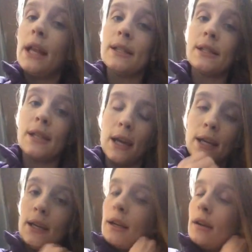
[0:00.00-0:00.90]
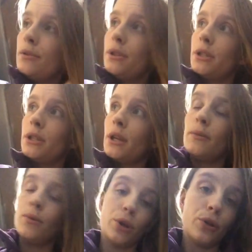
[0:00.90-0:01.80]
last night and I wish
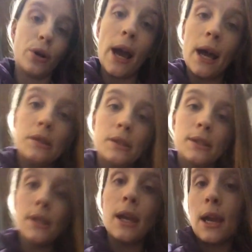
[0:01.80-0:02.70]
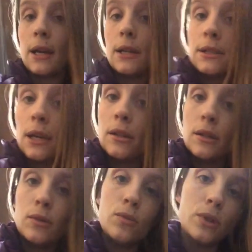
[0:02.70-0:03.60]
them congrats and
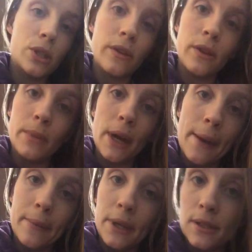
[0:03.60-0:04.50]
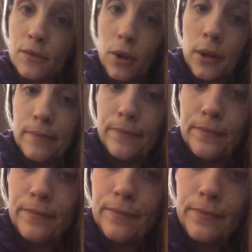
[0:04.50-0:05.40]
I wish nothing but happiness for them.
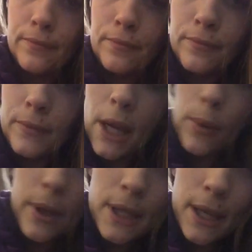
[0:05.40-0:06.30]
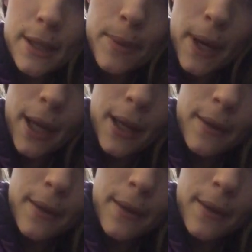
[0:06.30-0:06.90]
Anyways, guys, bye.